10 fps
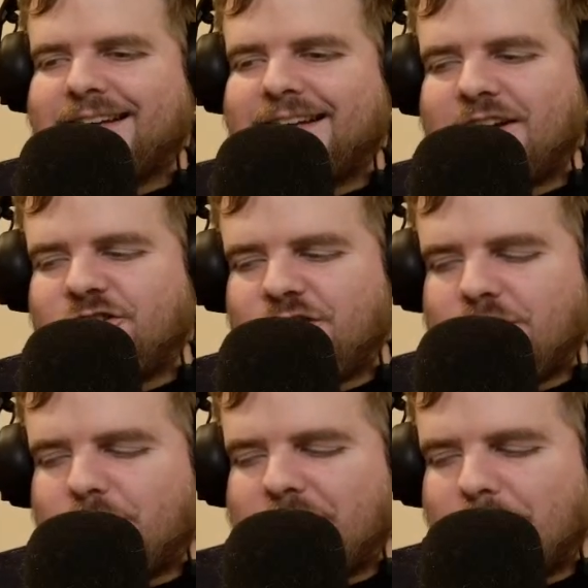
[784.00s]
and show
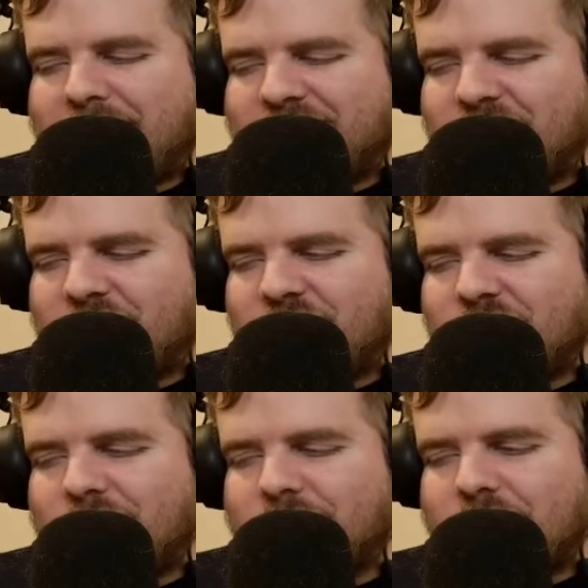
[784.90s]
the real messages
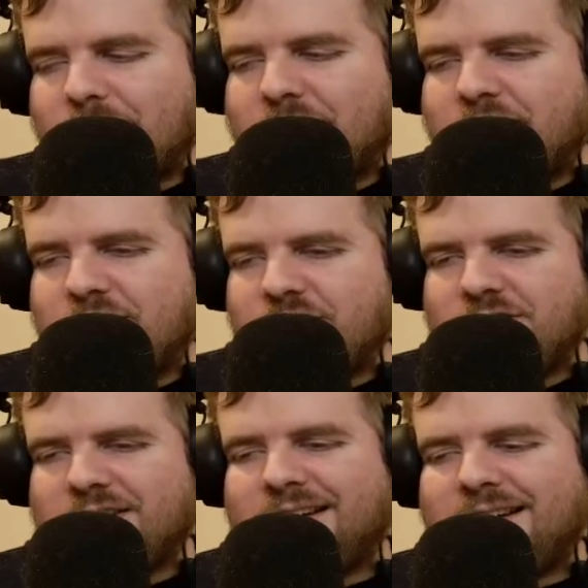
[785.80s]
to your viewers
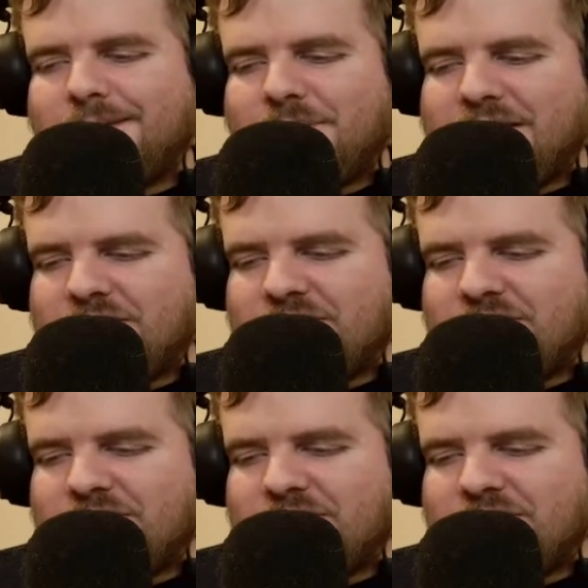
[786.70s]
in